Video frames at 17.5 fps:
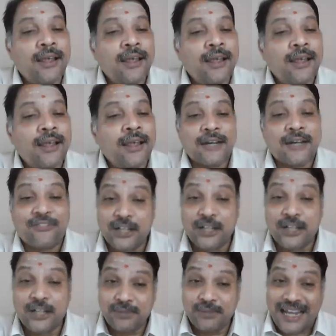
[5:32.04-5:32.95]
the
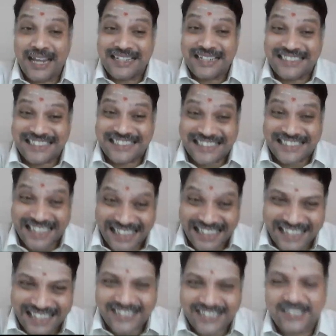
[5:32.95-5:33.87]
firm can
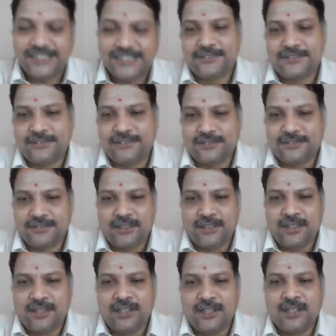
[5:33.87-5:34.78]
select
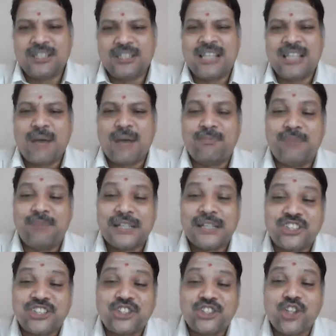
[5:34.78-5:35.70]
the
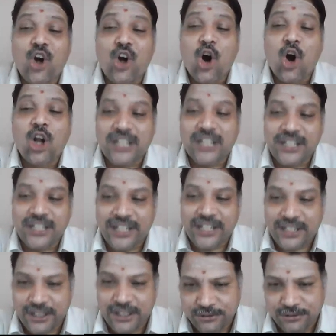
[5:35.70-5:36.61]
best
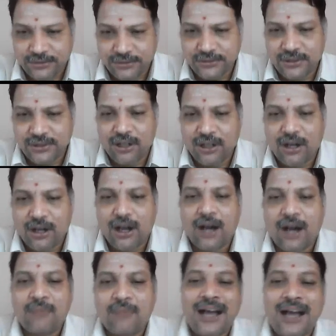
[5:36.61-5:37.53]
alternative
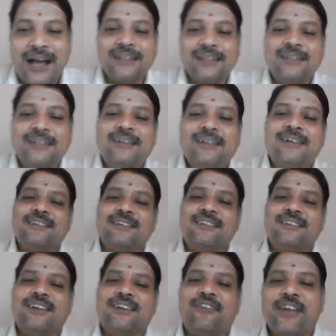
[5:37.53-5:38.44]
among
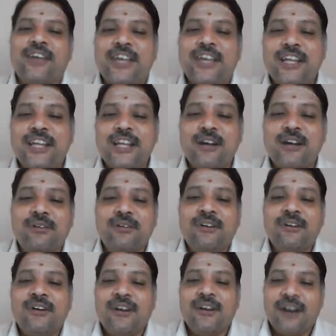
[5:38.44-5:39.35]
the various
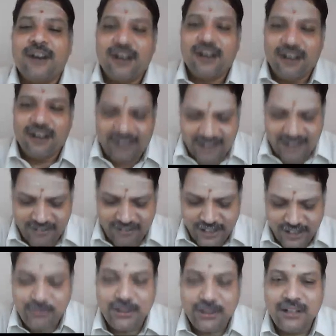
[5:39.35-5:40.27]

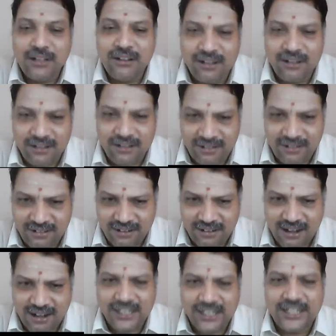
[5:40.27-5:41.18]
available
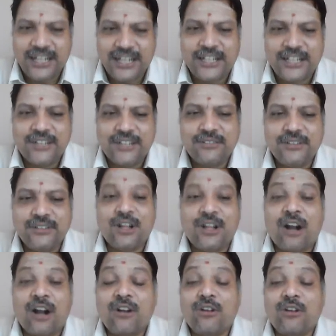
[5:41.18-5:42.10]
alternative in
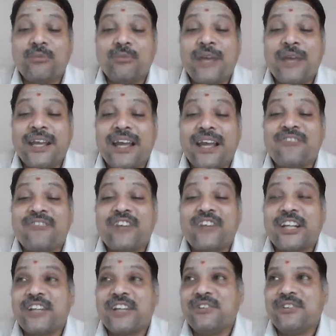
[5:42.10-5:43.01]
order to make an
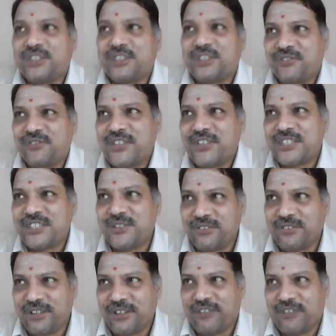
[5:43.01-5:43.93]
effective decision. First,
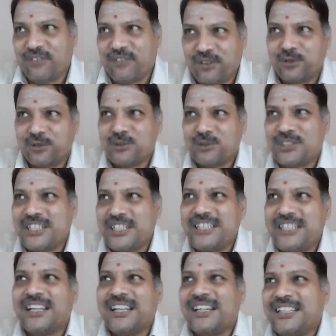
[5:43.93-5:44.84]
if you
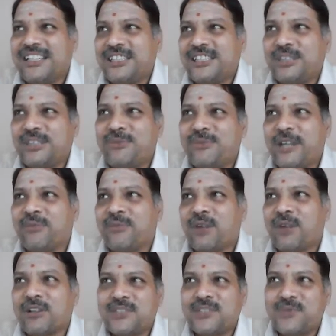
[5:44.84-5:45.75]
see the decision making
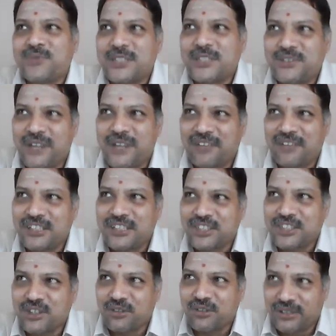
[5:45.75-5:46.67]
process, first you have to
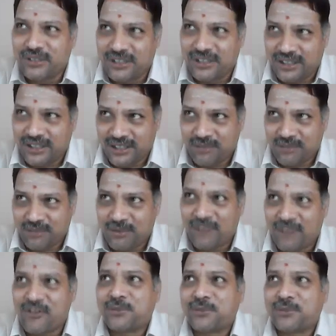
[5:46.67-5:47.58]
list out number
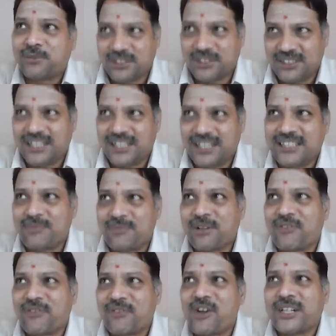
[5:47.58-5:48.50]
of options, that is
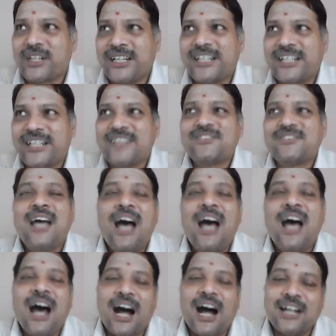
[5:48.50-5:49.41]
number of alternatives,
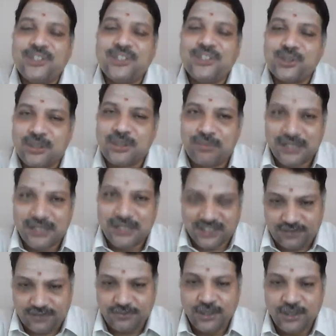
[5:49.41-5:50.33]
and choose the
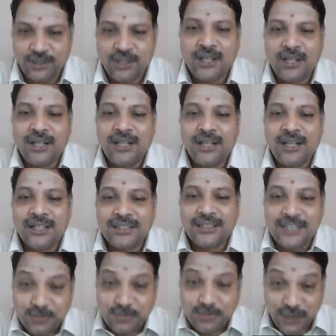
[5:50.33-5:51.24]
best.
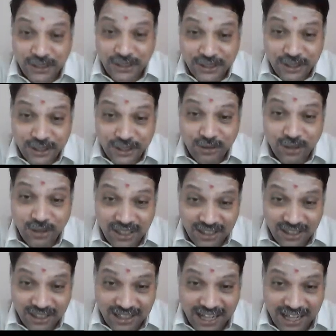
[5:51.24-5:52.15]
This
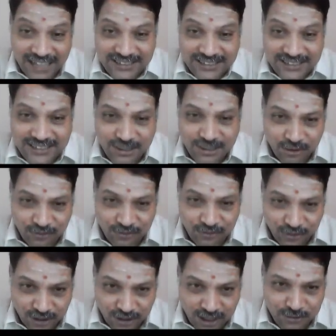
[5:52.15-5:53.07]
particular axiom
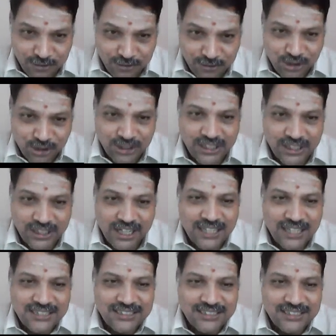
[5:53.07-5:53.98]
of opportunity
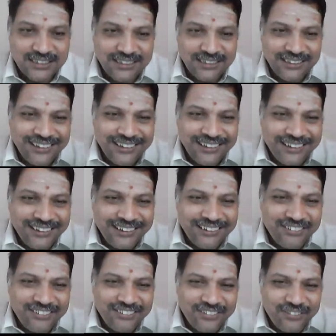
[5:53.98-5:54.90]
cost
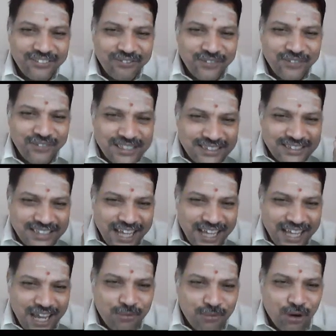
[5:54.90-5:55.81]
will
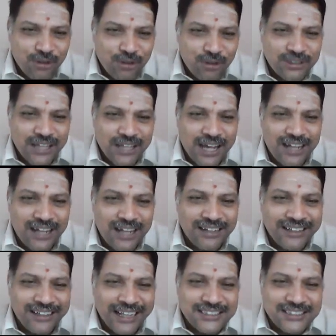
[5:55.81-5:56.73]
say about the
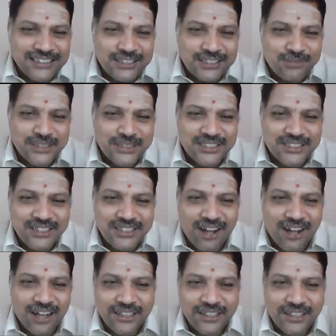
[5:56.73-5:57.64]
next best
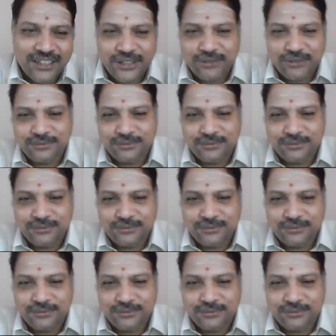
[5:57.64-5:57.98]
alternative.